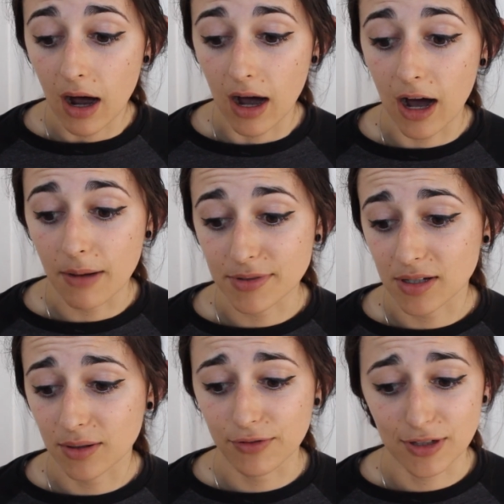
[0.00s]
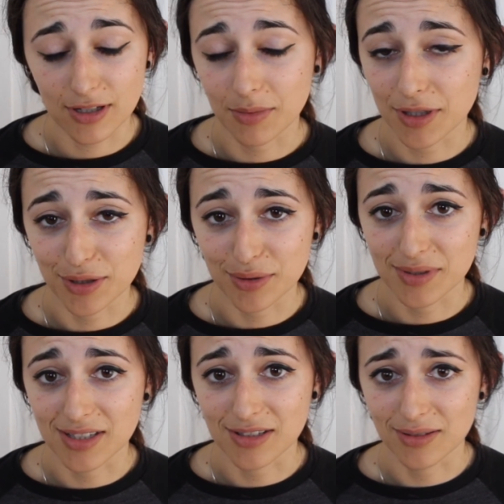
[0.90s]
So if you're someone
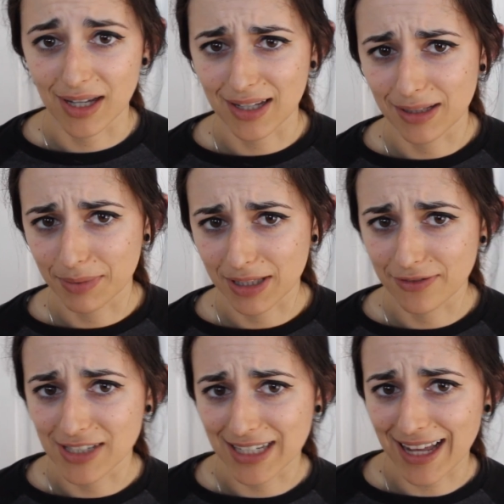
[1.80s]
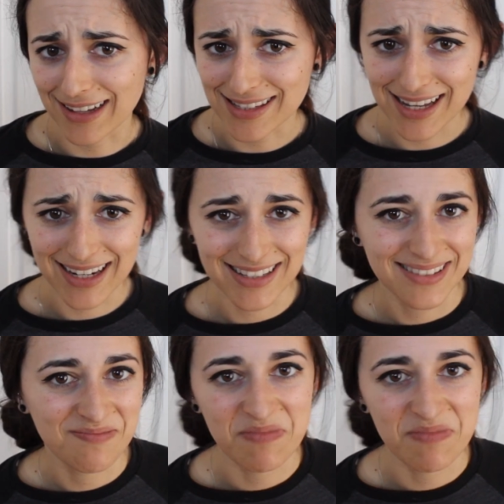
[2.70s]
who's into like Olympic lifting, calisthenics,